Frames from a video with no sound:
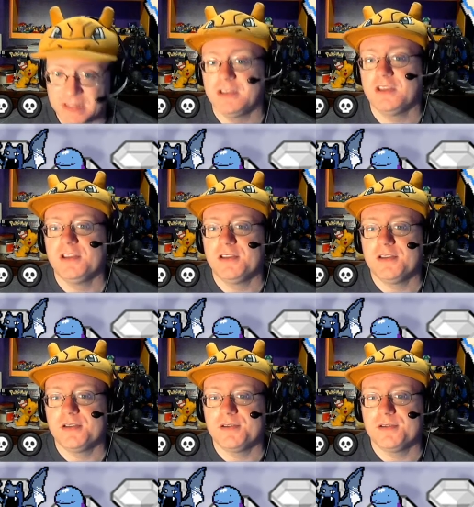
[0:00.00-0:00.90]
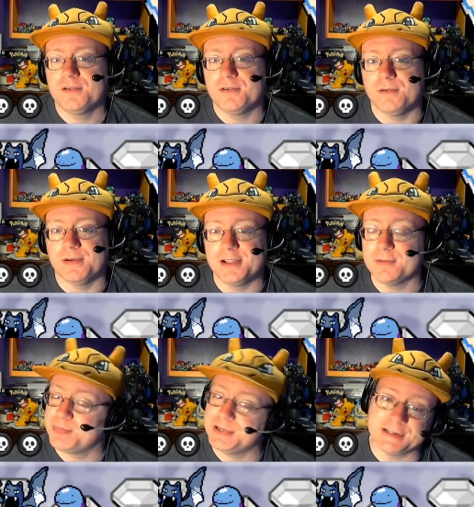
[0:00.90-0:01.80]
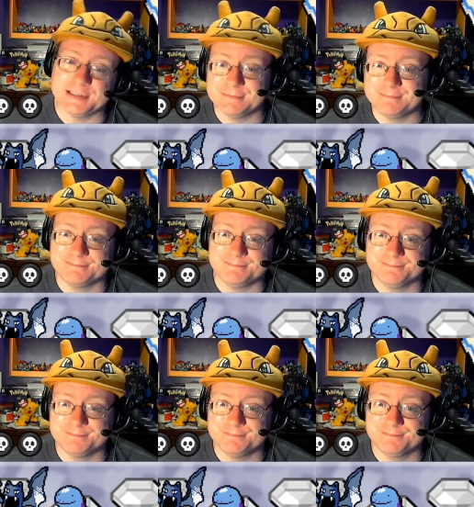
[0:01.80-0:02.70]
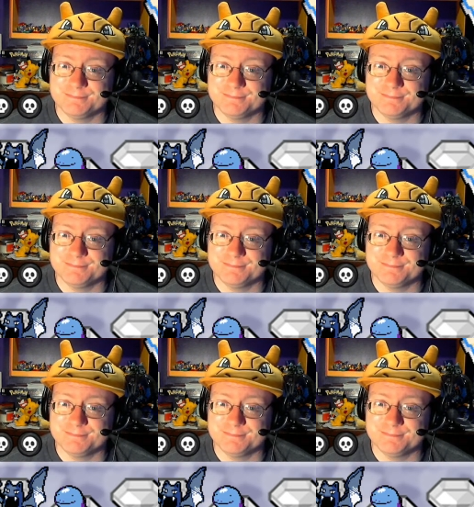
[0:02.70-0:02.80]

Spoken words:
(silence)